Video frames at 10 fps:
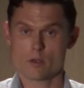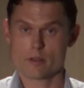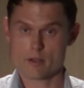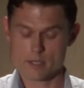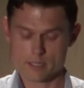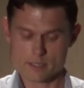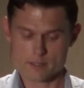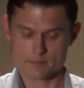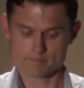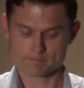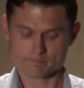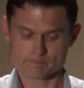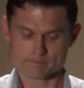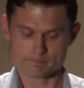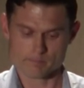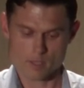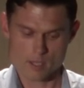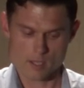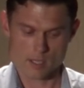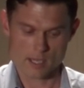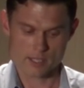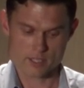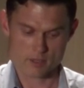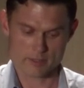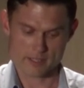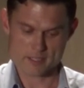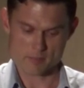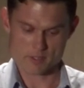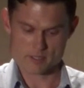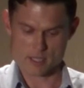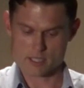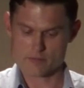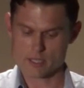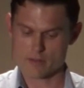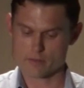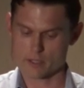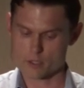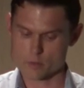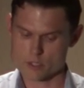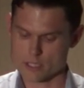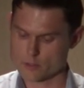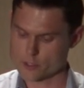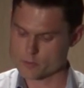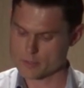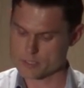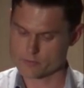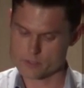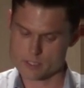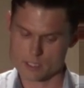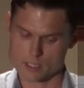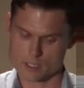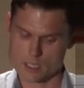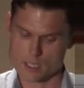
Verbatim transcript: authorities and generally accepted scientific evidence, which dilutes specificity